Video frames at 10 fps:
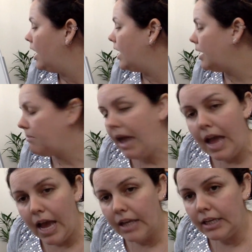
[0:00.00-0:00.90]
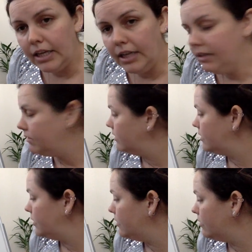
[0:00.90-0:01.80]
and I'm adding it
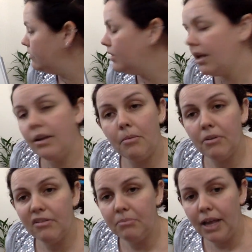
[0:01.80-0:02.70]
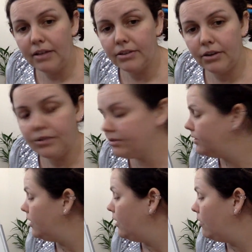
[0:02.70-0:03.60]
to the number of black stars.
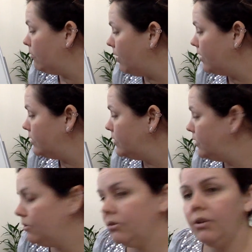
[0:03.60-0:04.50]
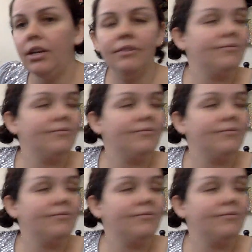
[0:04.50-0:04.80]
1, 2, 3.